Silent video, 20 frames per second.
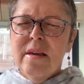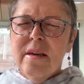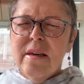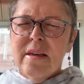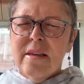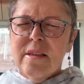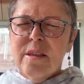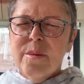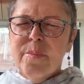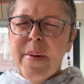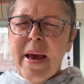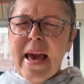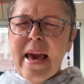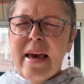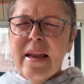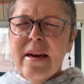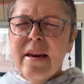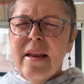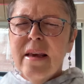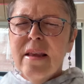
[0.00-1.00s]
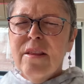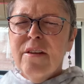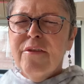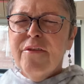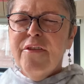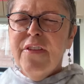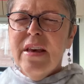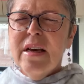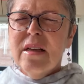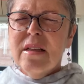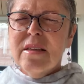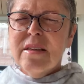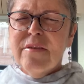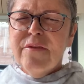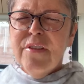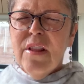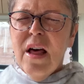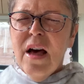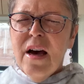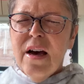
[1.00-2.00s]
expanding the field
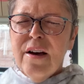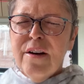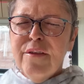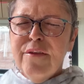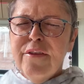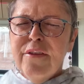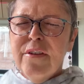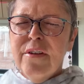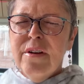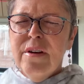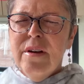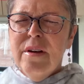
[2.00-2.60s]
of love,